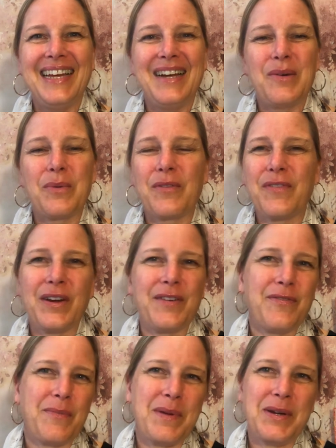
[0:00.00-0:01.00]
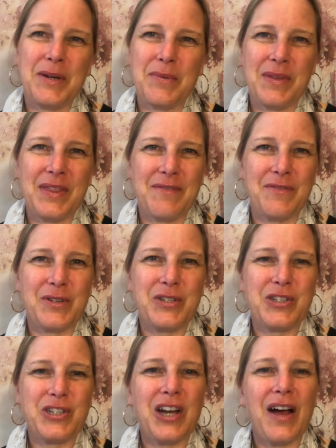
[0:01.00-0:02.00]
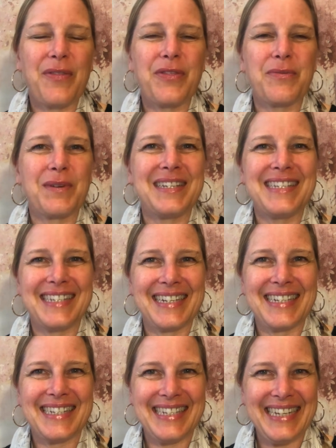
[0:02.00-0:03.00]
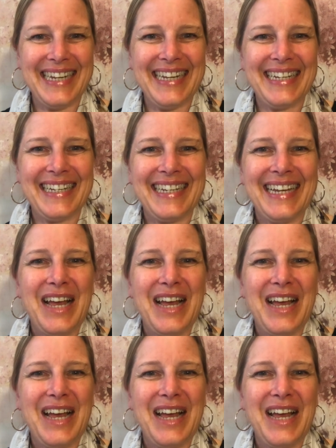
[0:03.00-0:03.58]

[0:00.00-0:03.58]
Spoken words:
We're very familiar with the verse John 3:16,